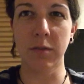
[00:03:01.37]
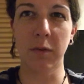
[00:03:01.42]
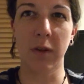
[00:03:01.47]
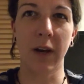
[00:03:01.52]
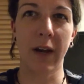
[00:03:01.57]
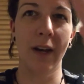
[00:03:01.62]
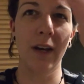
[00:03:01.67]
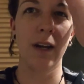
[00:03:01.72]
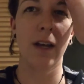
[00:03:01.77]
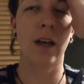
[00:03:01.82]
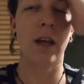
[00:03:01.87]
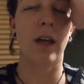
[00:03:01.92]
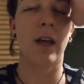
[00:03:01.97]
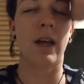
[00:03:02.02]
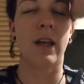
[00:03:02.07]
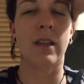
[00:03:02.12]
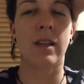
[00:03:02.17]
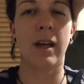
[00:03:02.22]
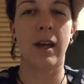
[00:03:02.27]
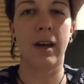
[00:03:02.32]
some kind,
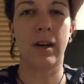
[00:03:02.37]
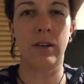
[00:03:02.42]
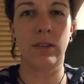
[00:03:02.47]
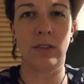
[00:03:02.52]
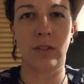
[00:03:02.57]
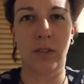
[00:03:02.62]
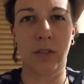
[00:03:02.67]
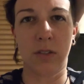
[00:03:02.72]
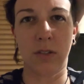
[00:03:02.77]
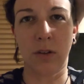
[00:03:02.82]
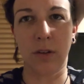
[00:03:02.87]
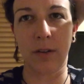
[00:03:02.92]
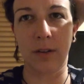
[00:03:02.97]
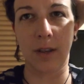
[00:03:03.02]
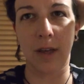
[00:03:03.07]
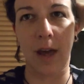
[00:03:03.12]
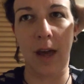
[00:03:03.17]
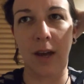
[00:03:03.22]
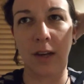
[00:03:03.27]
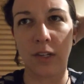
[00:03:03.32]
that houses all
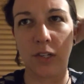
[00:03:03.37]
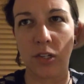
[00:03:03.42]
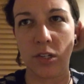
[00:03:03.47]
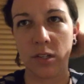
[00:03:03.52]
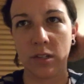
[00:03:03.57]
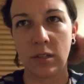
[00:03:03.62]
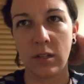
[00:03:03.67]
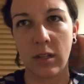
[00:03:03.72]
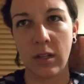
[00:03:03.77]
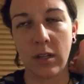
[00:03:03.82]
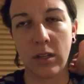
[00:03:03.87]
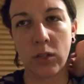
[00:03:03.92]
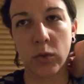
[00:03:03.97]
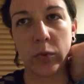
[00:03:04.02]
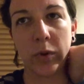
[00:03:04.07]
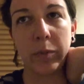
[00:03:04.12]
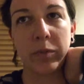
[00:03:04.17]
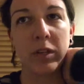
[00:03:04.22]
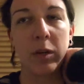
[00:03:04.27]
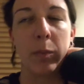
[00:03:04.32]
the ashes that they
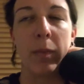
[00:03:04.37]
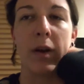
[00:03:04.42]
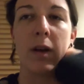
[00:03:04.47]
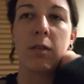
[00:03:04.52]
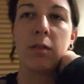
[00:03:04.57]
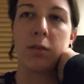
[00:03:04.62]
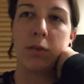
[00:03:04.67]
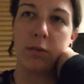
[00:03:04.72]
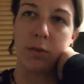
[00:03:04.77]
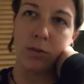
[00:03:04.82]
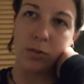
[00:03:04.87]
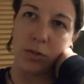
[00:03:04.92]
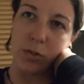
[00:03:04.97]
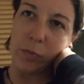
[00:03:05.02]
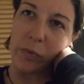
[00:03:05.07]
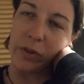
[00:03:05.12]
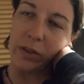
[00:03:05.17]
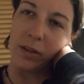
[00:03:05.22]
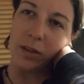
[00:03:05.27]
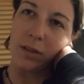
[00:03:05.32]
swept up out of
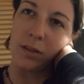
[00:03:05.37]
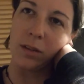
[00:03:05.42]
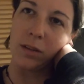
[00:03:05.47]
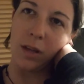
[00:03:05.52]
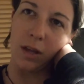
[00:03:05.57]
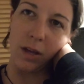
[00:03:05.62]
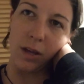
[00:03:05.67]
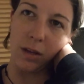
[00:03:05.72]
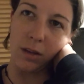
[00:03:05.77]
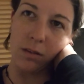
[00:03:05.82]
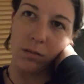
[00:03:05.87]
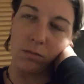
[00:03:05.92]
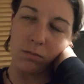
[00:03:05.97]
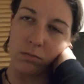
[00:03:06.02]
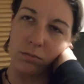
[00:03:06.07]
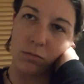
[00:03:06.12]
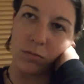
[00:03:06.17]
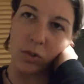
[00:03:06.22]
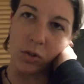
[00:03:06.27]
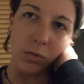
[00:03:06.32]
Hiroshima. They've
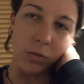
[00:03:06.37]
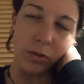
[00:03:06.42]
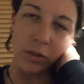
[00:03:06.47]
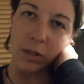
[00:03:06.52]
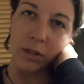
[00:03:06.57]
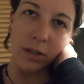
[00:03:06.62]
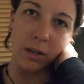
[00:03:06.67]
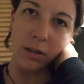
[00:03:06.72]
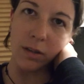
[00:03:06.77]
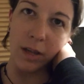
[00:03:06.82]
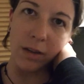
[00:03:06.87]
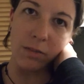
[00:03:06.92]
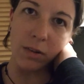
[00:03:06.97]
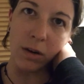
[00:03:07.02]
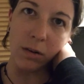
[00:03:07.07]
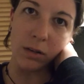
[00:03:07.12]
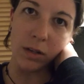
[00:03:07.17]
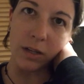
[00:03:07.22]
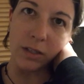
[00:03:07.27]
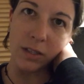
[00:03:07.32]

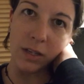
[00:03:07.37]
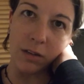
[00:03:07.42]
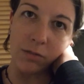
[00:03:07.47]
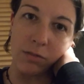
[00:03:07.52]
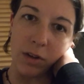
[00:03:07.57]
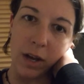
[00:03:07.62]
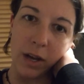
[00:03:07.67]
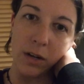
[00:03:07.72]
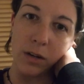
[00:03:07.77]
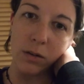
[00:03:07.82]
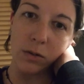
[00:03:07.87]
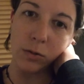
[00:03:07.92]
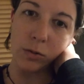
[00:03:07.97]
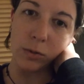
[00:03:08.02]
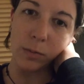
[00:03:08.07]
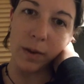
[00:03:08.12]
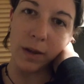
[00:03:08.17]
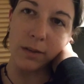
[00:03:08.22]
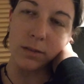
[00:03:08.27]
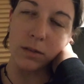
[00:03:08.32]
not really identified whose
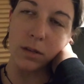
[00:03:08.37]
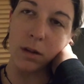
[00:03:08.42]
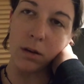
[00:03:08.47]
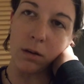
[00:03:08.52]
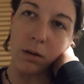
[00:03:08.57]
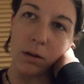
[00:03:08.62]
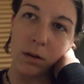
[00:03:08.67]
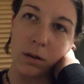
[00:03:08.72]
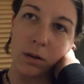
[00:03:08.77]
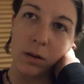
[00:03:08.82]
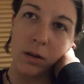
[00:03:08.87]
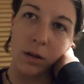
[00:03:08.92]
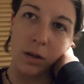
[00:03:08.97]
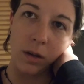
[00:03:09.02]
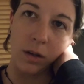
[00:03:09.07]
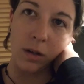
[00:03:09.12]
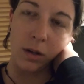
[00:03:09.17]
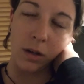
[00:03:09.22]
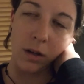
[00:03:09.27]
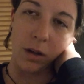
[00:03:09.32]
remains they are.
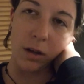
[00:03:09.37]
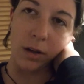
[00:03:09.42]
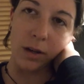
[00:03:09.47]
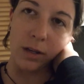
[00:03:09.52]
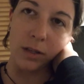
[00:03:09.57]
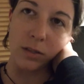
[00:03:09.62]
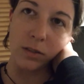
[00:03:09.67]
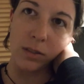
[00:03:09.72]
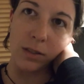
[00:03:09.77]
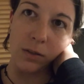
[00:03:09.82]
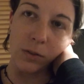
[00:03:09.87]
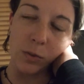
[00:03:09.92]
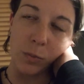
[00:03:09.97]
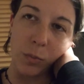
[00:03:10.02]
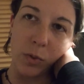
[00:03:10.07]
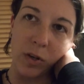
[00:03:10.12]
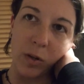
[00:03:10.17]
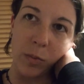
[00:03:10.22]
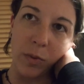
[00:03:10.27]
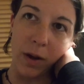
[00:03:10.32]
So that was
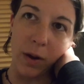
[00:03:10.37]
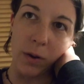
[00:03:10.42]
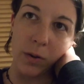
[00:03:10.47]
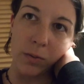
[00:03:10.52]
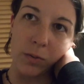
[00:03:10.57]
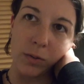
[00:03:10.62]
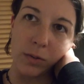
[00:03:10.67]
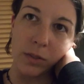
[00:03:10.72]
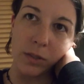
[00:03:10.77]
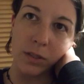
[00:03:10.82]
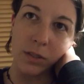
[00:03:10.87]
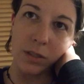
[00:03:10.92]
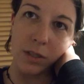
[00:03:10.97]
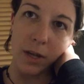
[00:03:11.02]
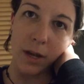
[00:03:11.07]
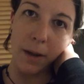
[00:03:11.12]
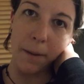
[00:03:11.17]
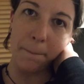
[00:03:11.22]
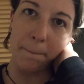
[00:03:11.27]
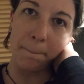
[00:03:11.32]
pretty powerful to
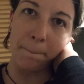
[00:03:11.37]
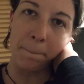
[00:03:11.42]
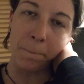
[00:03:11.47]
see.